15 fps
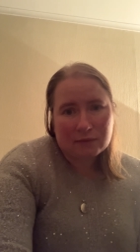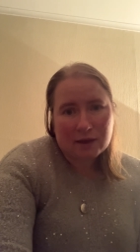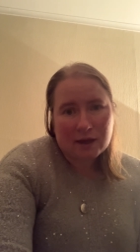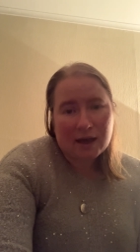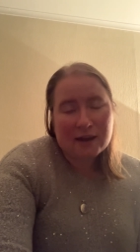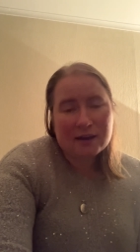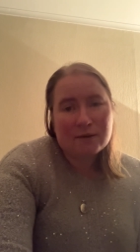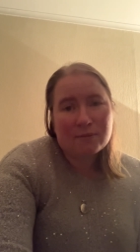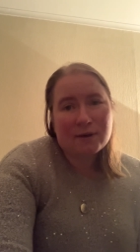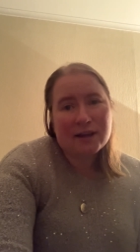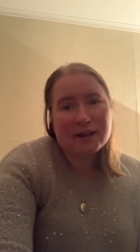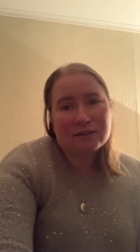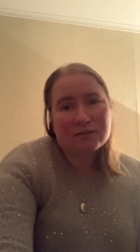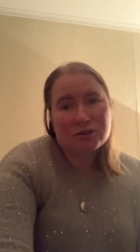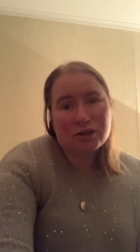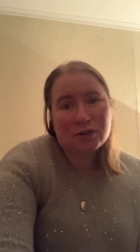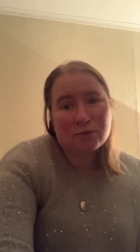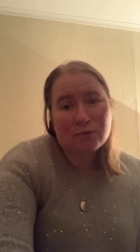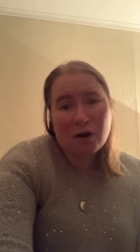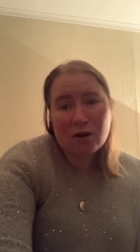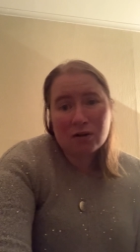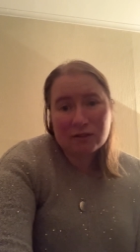Anyway, do you
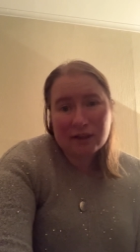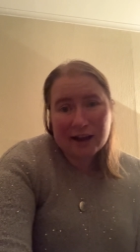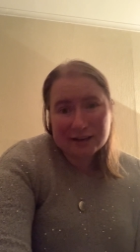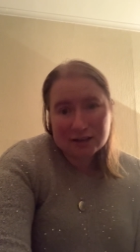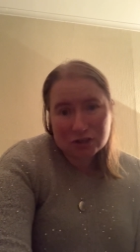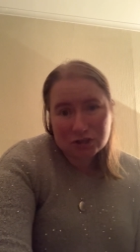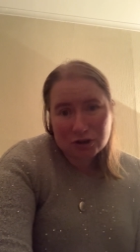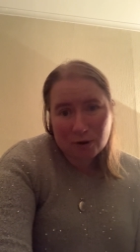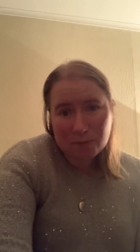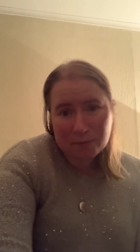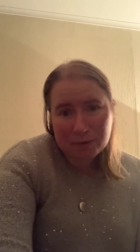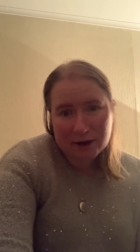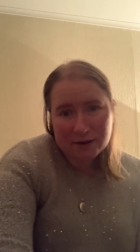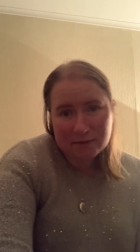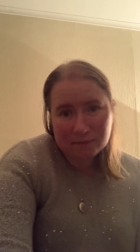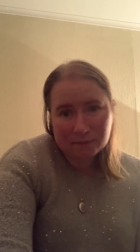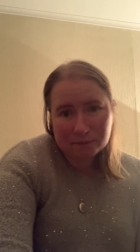all like shopping?